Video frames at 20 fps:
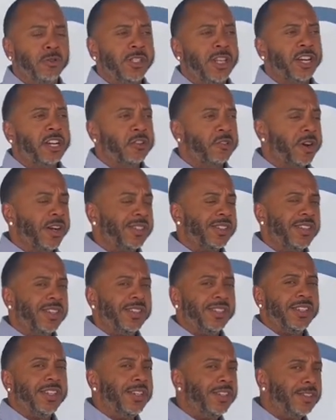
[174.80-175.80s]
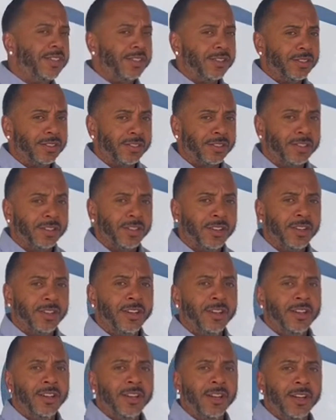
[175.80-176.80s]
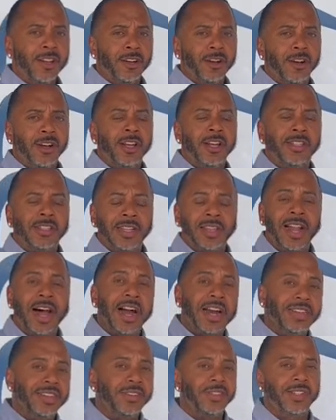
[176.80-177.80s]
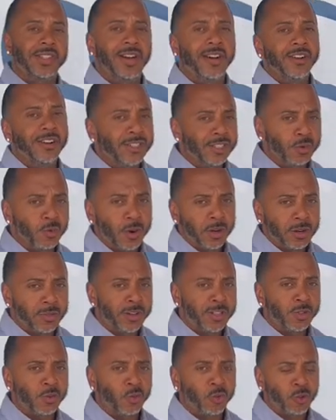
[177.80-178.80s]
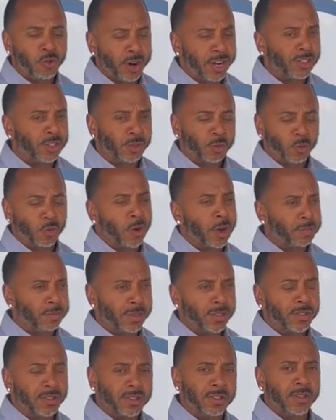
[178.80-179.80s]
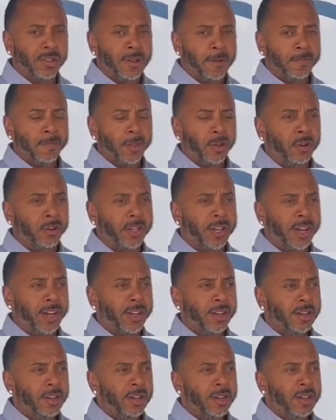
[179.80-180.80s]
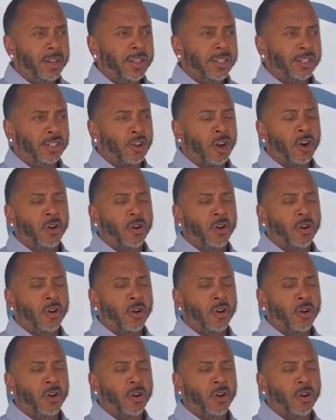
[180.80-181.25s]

that creates diseases. His lying tongue is one of his great weapons. Okay, so I'm